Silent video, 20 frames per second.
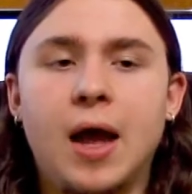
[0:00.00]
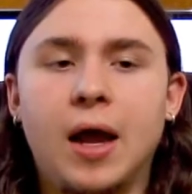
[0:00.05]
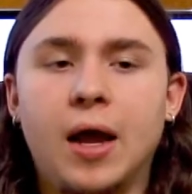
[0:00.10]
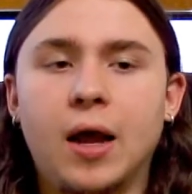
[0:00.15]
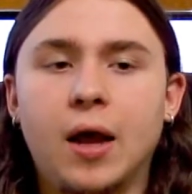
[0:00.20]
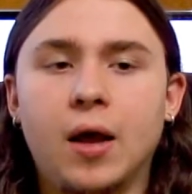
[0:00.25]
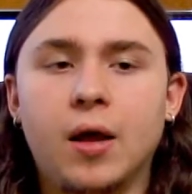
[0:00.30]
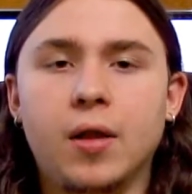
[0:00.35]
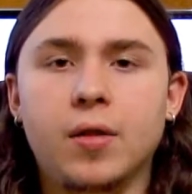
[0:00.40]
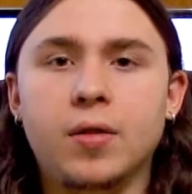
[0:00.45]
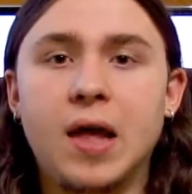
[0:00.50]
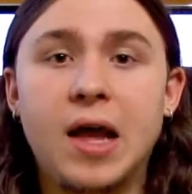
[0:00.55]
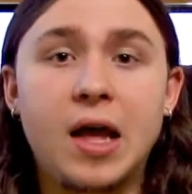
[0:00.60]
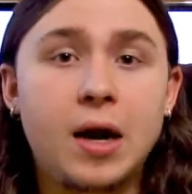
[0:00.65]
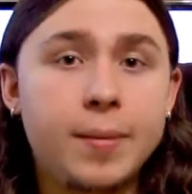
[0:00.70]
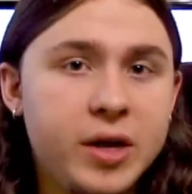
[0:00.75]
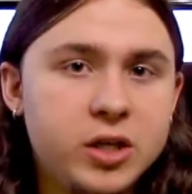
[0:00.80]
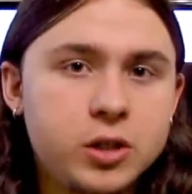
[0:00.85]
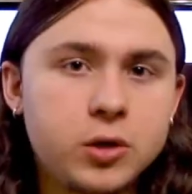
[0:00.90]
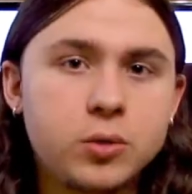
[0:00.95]
and the
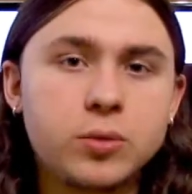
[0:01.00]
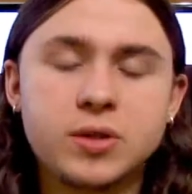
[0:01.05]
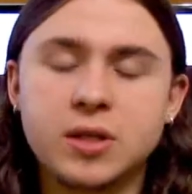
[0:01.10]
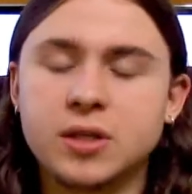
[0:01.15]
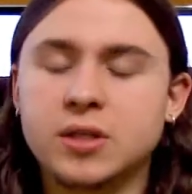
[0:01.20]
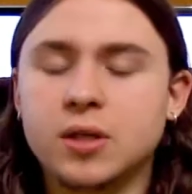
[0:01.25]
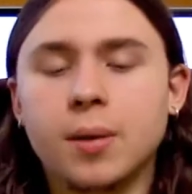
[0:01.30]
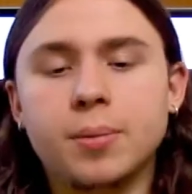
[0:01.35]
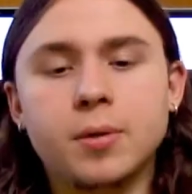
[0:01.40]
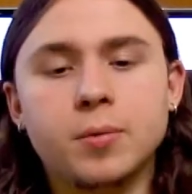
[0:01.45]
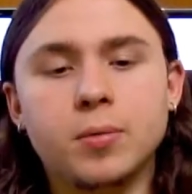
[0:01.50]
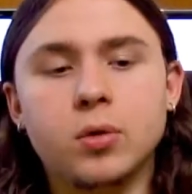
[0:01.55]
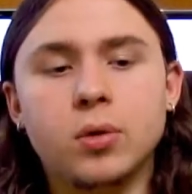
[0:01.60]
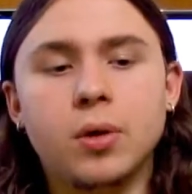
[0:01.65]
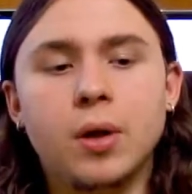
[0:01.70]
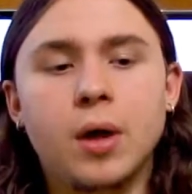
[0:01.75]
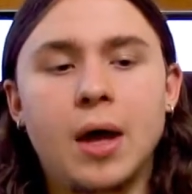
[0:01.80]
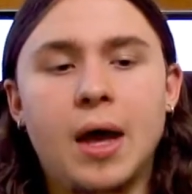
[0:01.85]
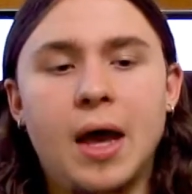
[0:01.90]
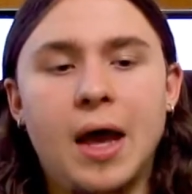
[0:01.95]
animation was
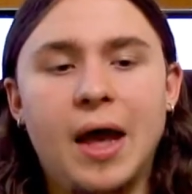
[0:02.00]
acceptable